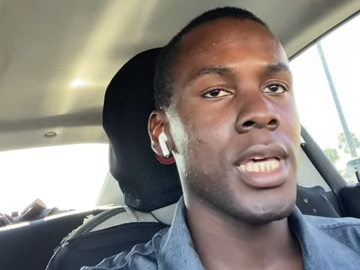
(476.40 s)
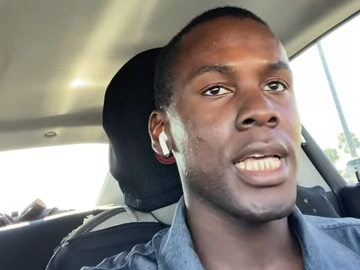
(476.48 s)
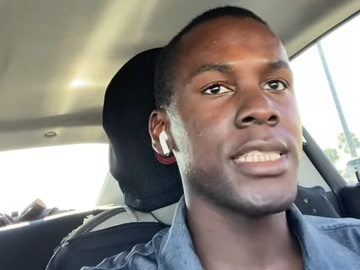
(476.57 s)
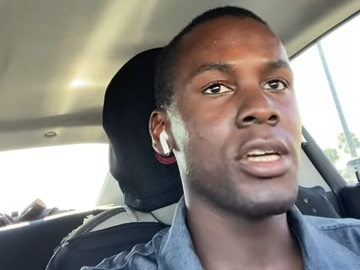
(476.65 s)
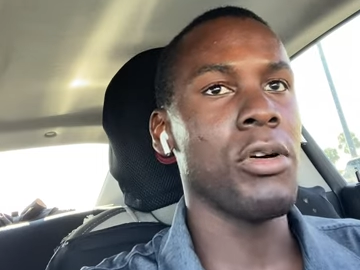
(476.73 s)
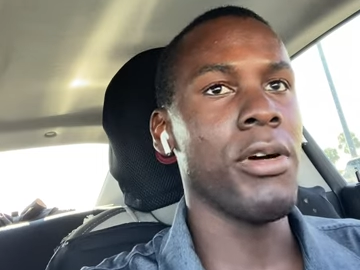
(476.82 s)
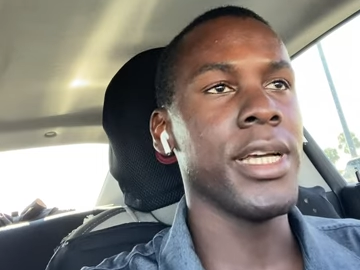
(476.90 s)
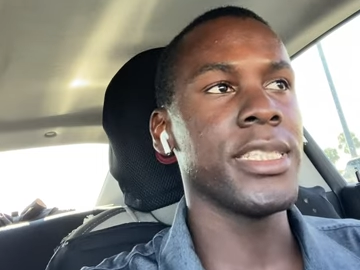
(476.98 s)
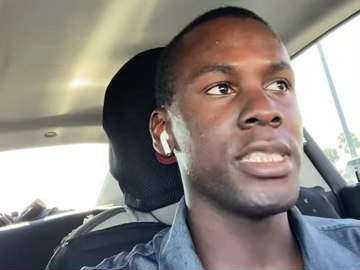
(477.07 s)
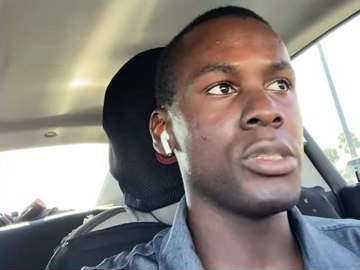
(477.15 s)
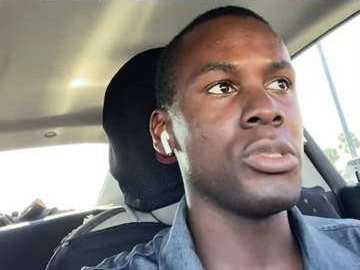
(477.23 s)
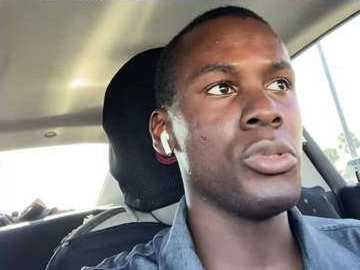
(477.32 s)
it's going
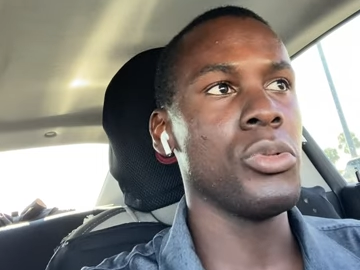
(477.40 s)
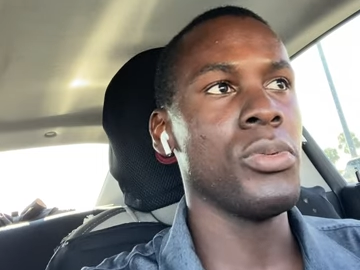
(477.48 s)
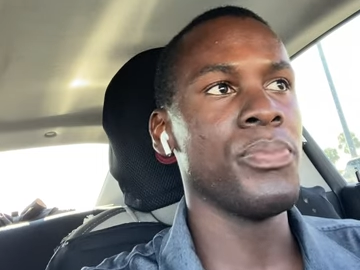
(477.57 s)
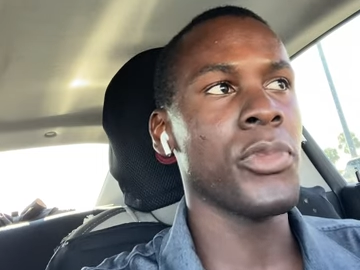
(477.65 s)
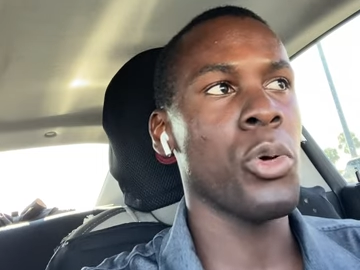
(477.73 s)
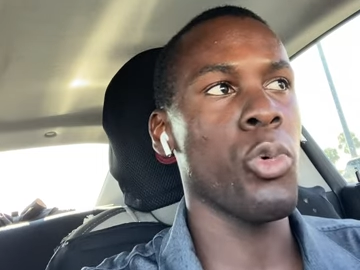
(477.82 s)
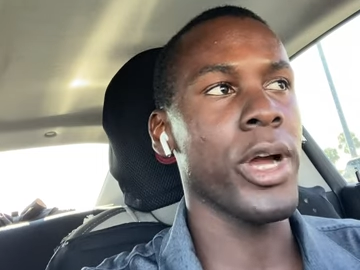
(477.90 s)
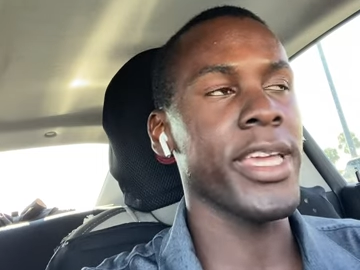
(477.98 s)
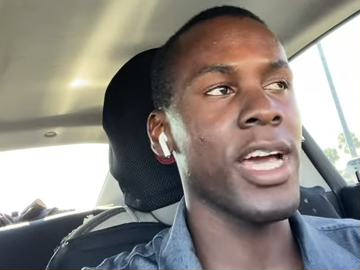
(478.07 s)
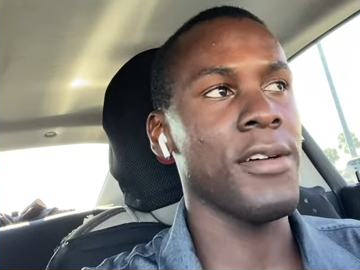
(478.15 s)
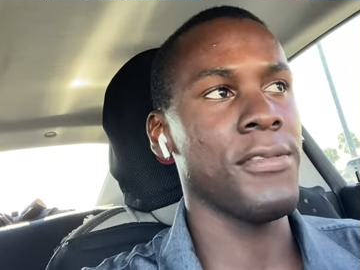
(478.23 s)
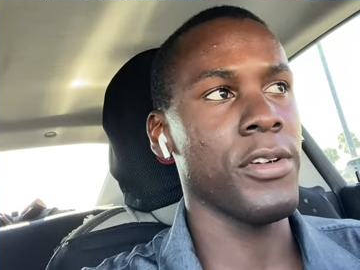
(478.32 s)
to work
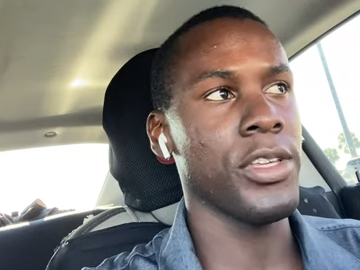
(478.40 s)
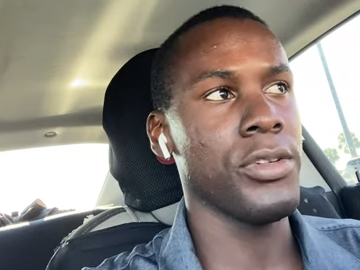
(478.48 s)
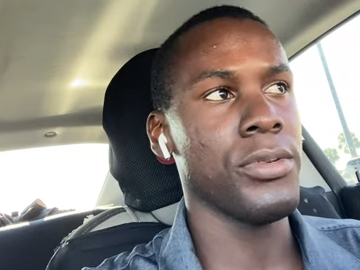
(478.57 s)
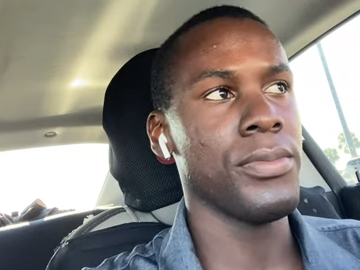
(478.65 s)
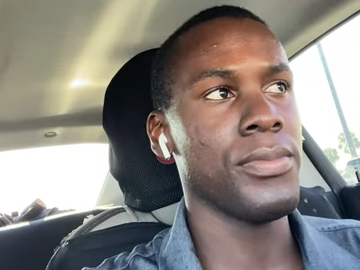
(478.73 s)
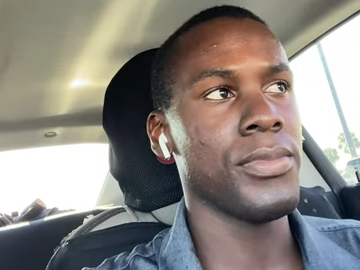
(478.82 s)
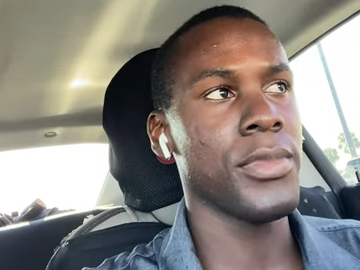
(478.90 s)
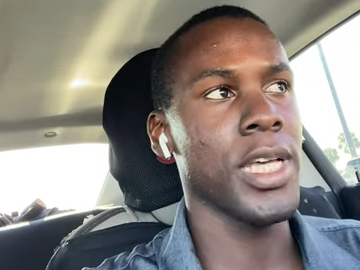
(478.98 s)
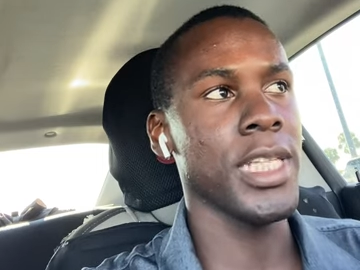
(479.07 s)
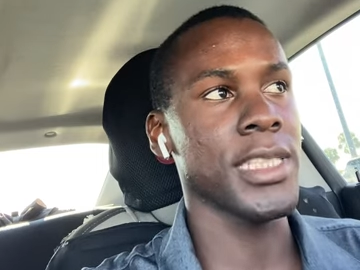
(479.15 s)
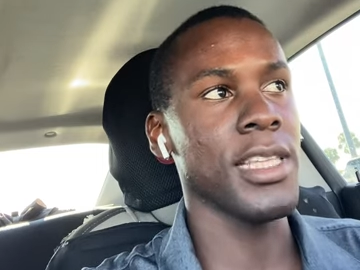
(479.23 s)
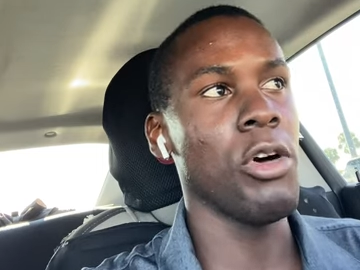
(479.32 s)
out for you.
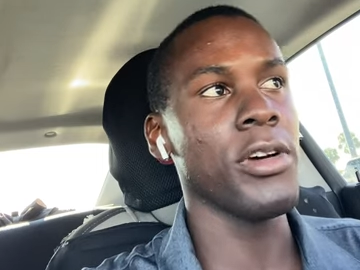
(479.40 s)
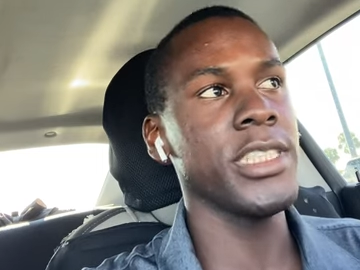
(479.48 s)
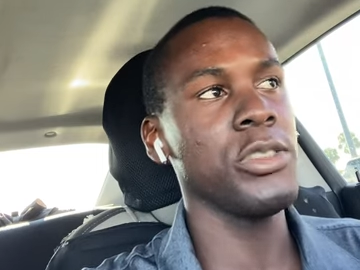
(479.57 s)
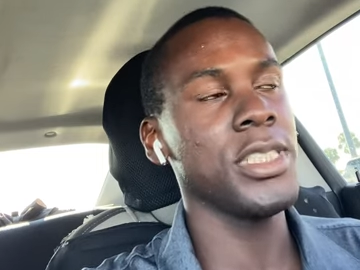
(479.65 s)
As long as you